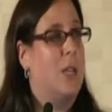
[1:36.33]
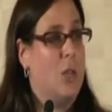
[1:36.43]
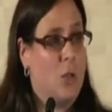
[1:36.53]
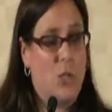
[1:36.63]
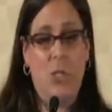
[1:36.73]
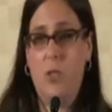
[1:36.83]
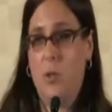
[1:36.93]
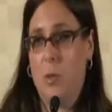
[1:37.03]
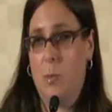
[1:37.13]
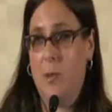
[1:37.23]
the nurses
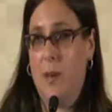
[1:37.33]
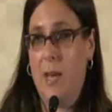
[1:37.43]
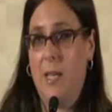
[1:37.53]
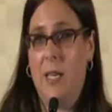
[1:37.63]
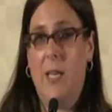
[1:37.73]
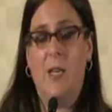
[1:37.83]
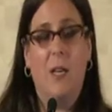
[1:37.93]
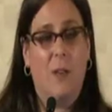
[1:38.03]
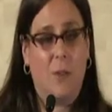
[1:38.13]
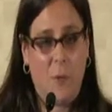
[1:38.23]
who were providing it
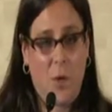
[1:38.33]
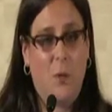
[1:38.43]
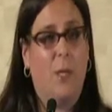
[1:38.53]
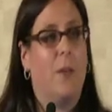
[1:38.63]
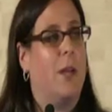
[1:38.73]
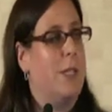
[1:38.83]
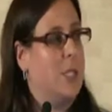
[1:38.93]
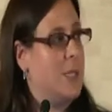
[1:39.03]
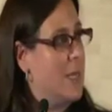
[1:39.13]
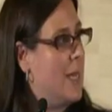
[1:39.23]
from the home care
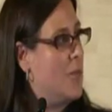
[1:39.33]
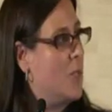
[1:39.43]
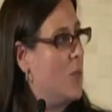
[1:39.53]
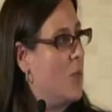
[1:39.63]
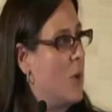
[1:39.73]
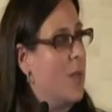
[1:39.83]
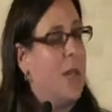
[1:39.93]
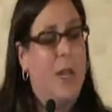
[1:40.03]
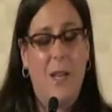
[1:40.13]
agency, and so forth.